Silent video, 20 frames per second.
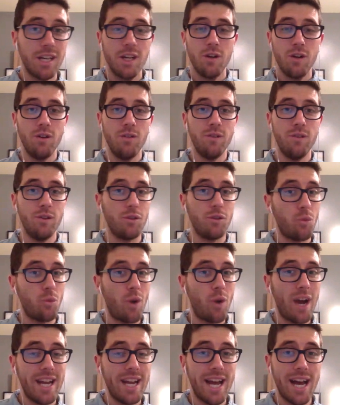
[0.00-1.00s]
who have used
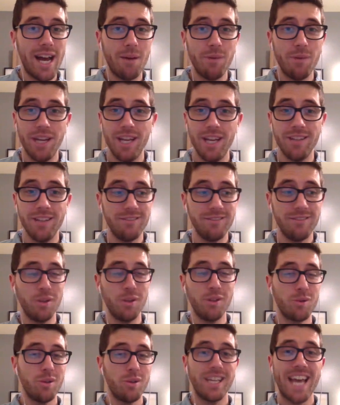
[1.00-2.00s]
YNAB, and
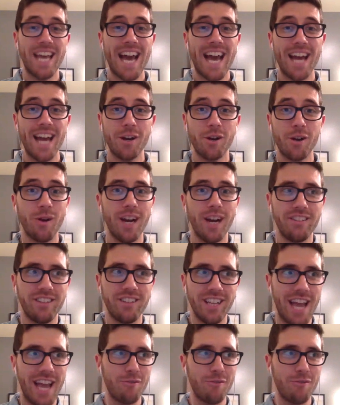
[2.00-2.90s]
going through and categorizing